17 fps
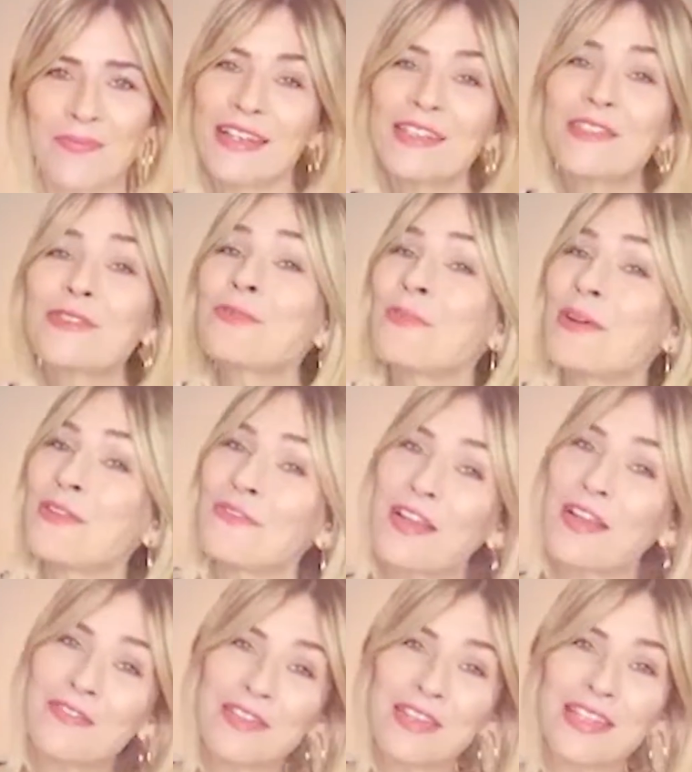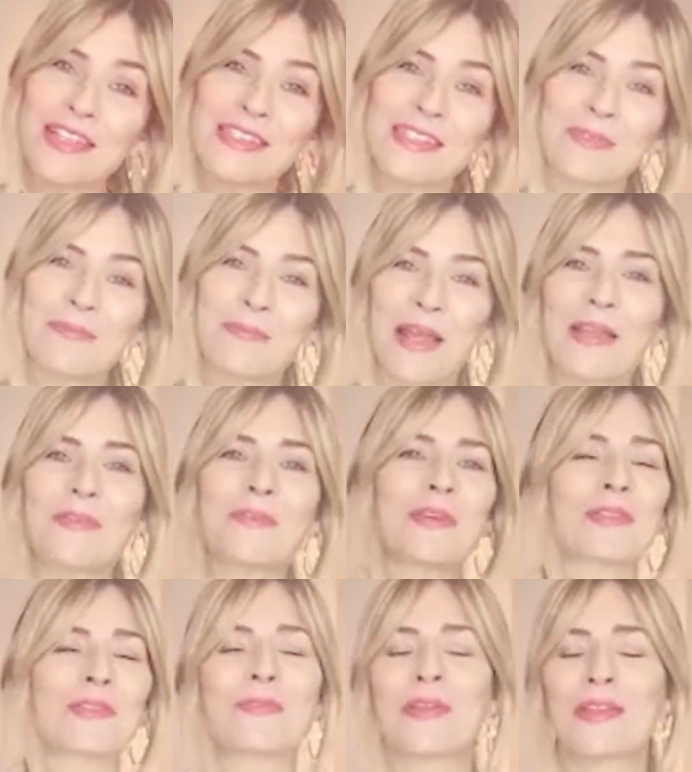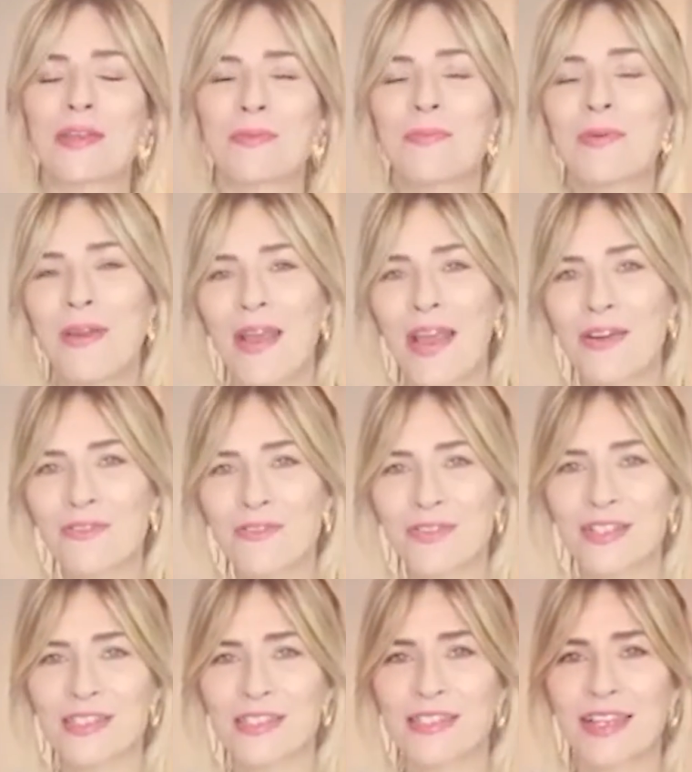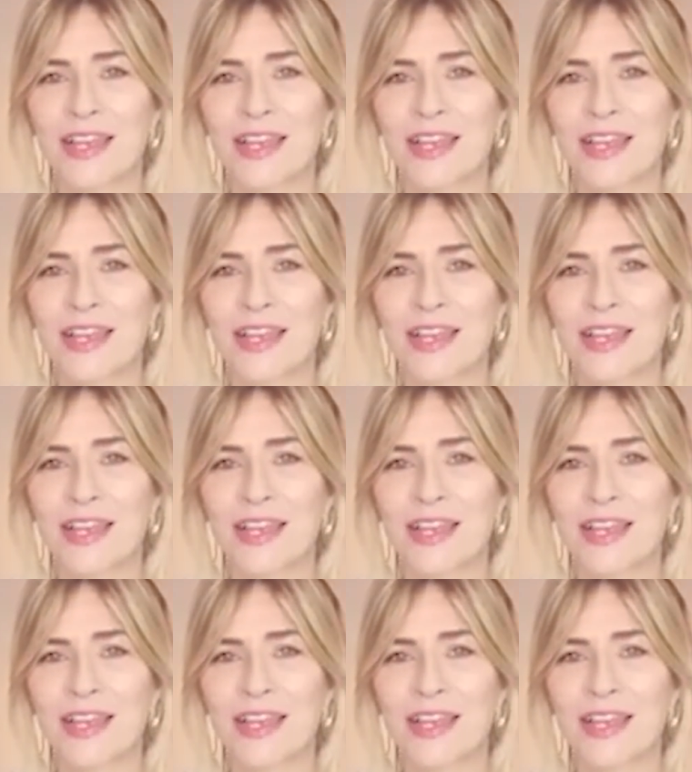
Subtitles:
It's all my favourite things to play with when I put outfits